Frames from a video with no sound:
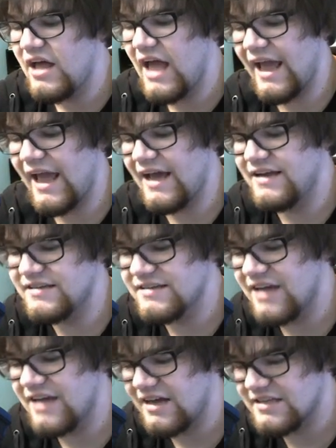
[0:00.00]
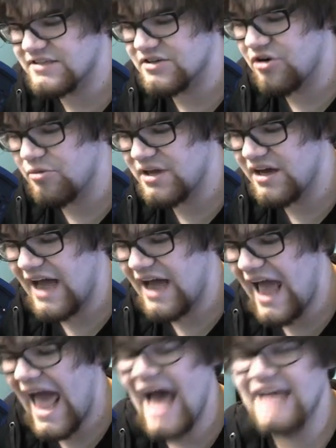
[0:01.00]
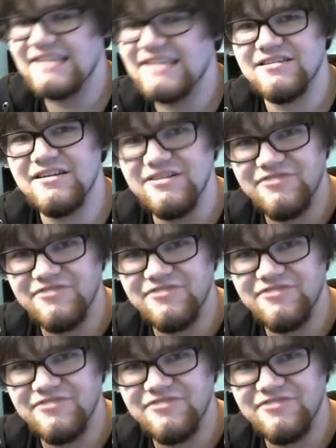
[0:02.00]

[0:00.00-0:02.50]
And Tetsucoplea